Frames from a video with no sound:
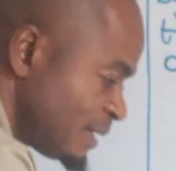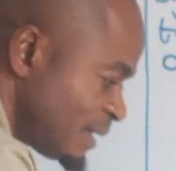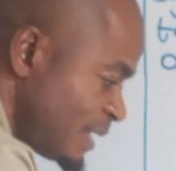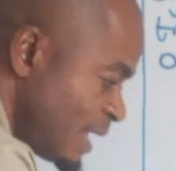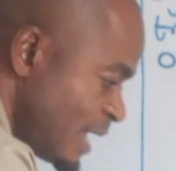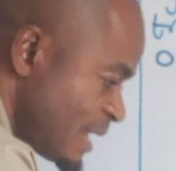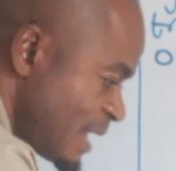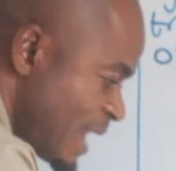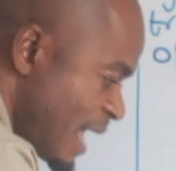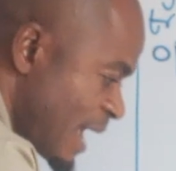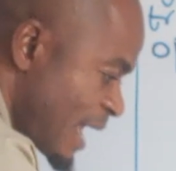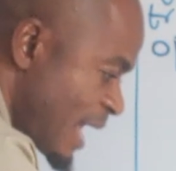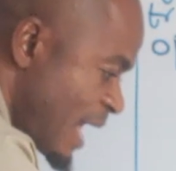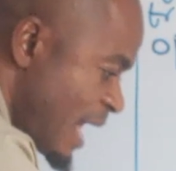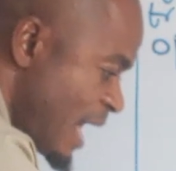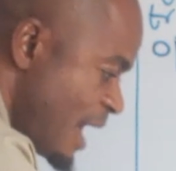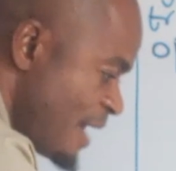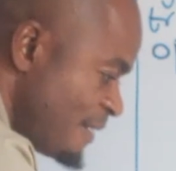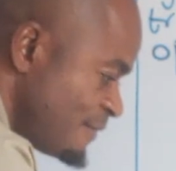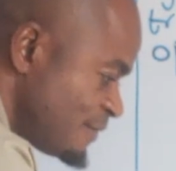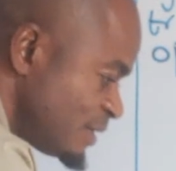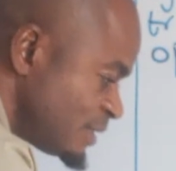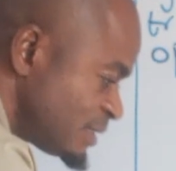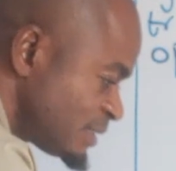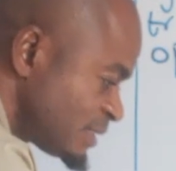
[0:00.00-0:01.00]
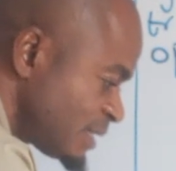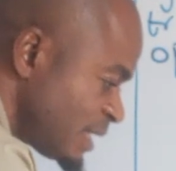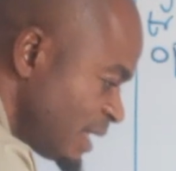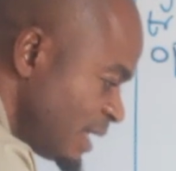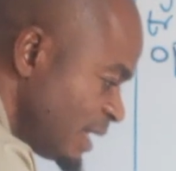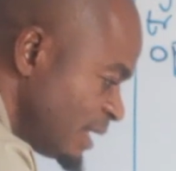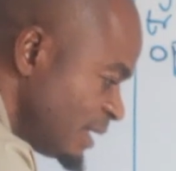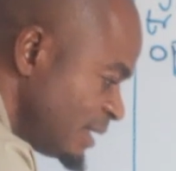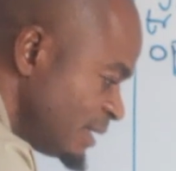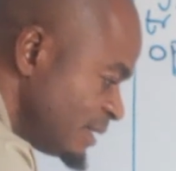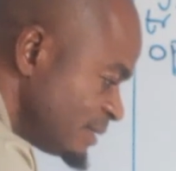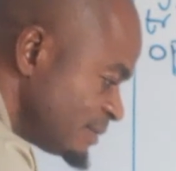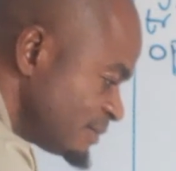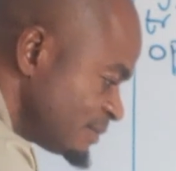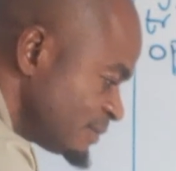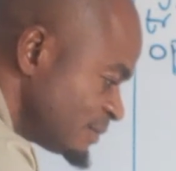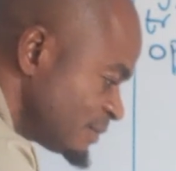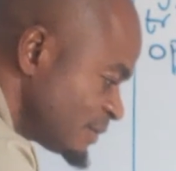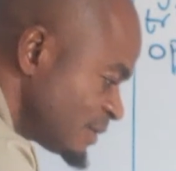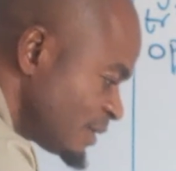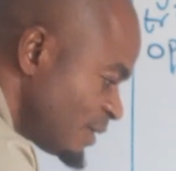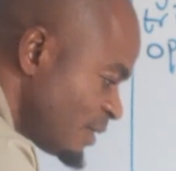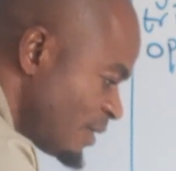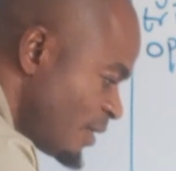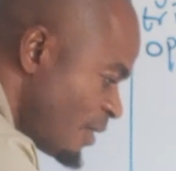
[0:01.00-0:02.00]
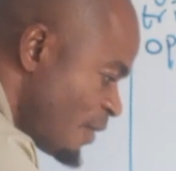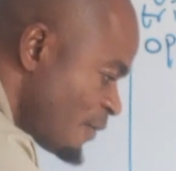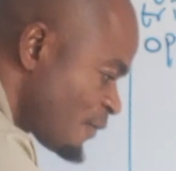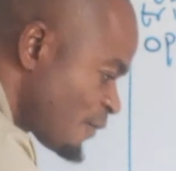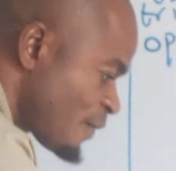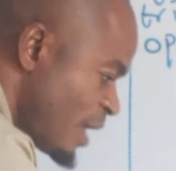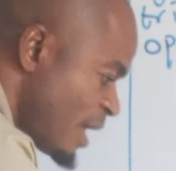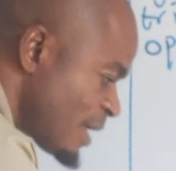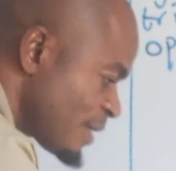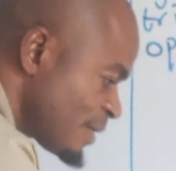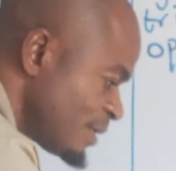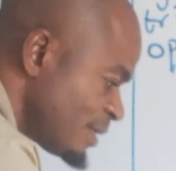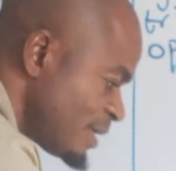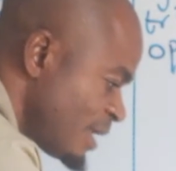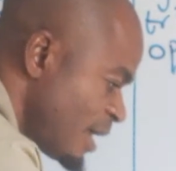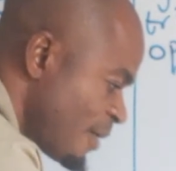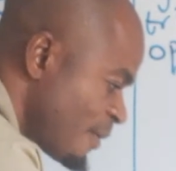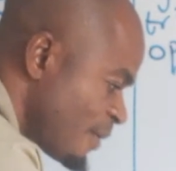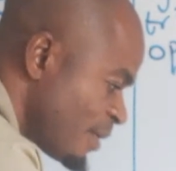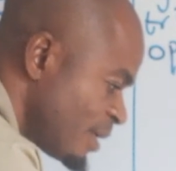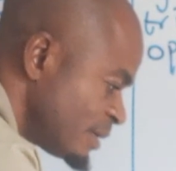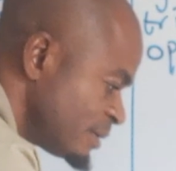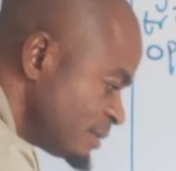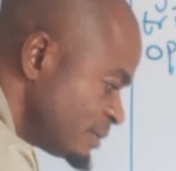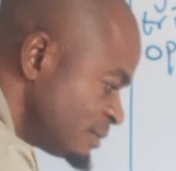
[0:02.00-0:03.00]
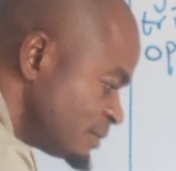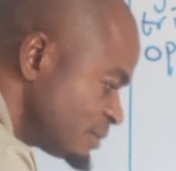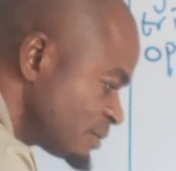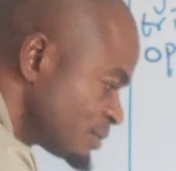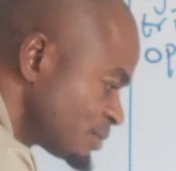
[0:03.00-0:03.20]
Then I can have the tail of another one